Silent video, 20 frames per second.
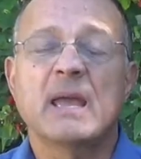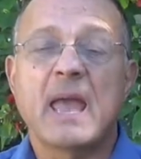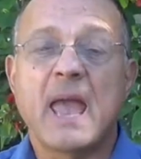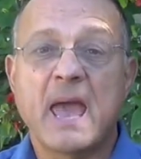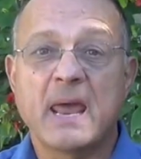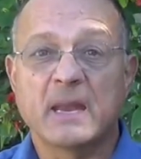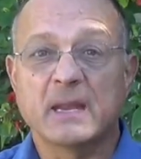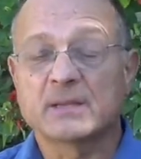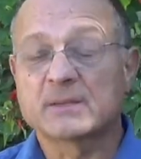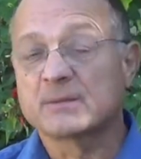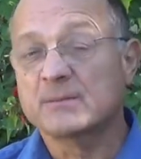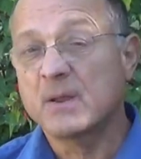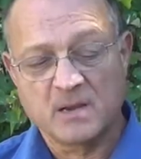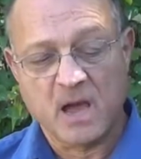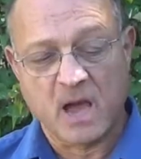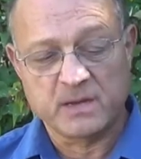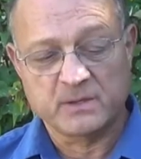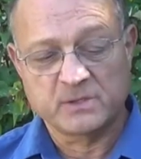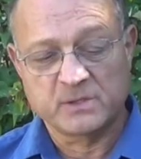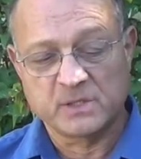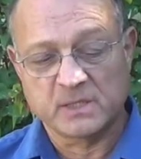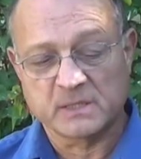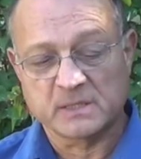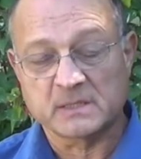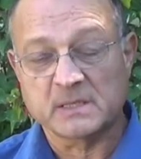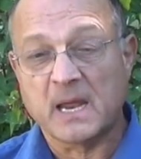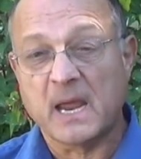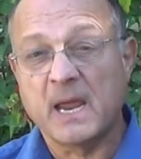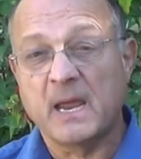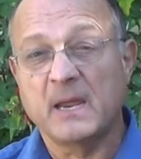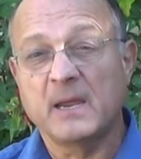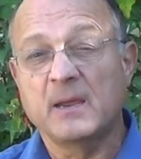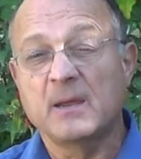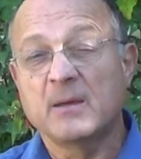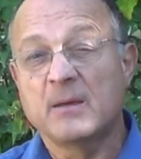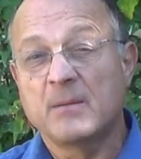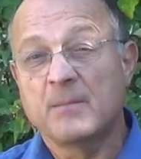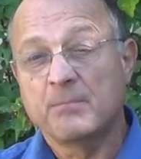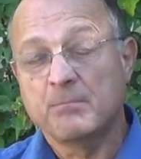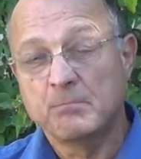and it's not just a
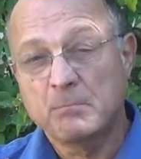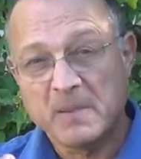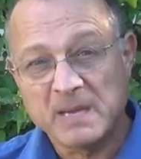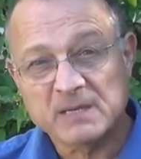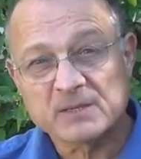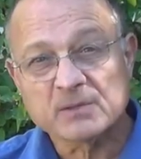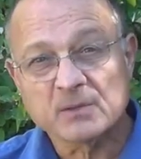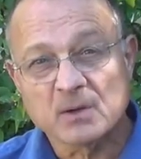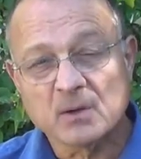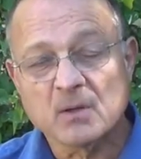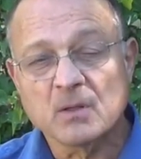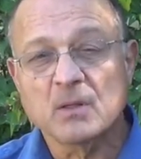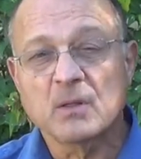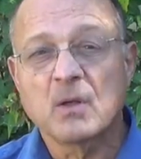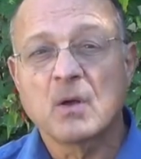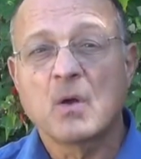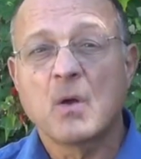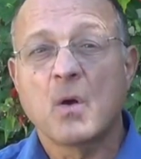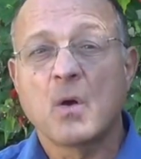mental